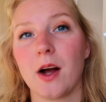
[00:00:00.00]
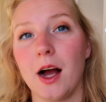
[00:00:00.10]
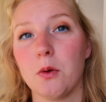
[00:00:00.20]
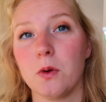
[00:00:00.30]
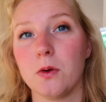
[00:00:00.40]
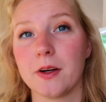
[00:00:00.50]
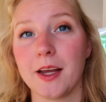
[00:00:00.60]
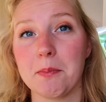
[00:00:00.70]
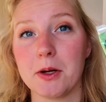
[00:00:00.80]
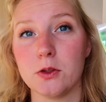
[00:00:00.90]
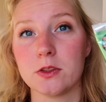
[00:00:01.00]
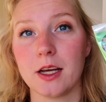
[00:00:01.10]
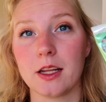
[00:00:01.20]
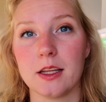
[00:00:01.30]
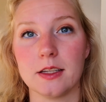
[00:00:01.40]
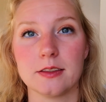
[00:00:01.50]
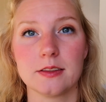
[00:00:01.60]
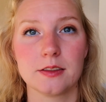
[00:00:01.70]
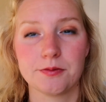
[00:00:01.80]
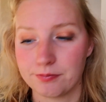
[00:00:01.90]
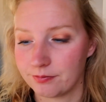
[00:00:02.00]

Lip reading: I will get my use out of this